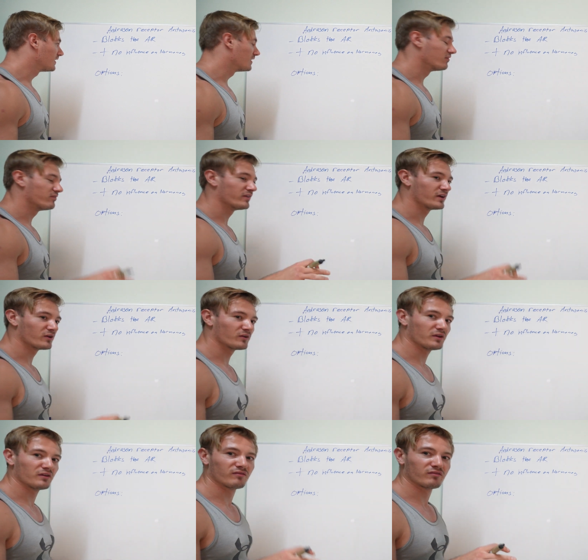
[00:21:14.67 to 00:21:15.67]
a
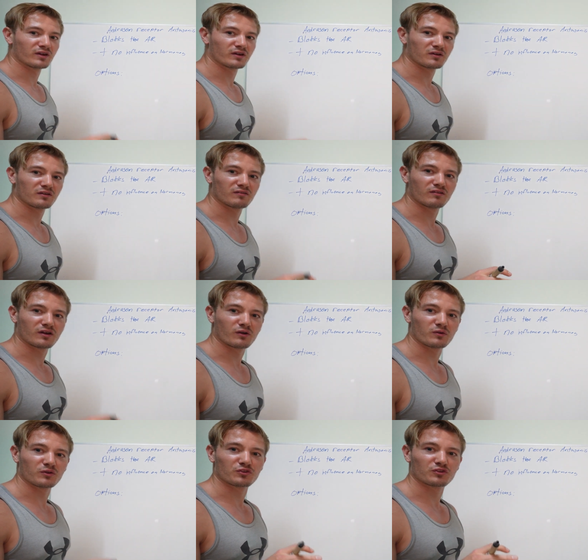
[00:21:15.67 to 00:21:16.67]

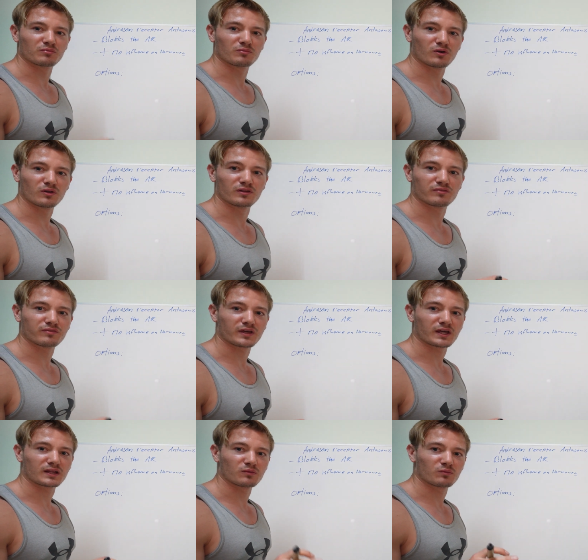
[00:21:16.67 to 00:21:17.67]
very small
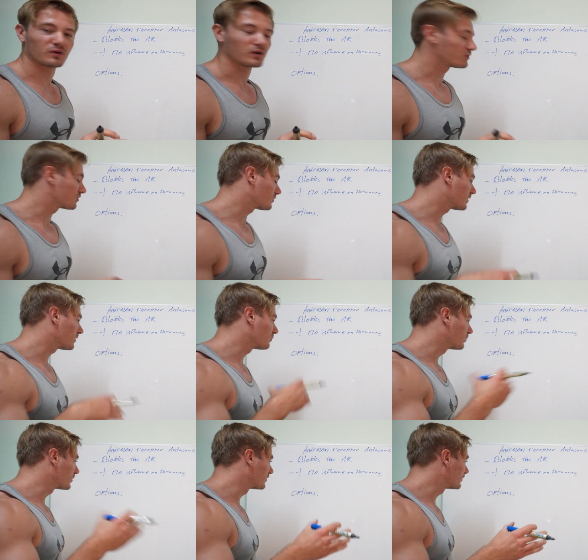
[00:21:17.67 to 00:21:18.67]
effect. So I
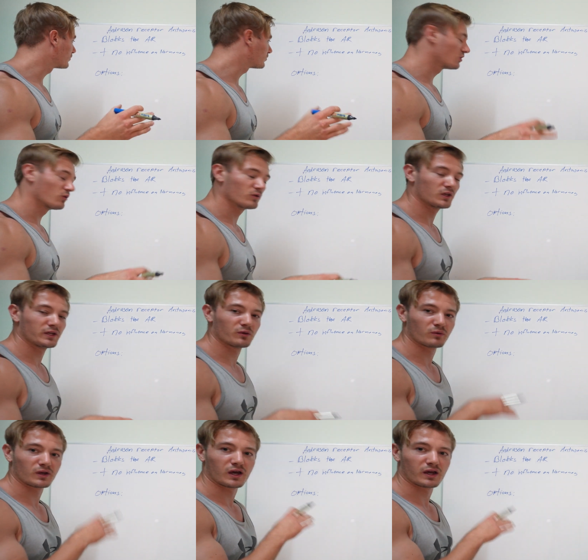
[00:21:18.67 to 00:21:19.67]
wouldn't solely
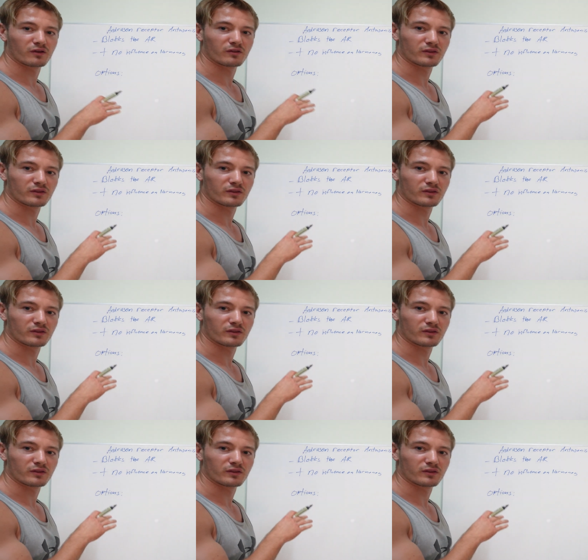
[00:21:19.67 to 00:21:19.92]
rely on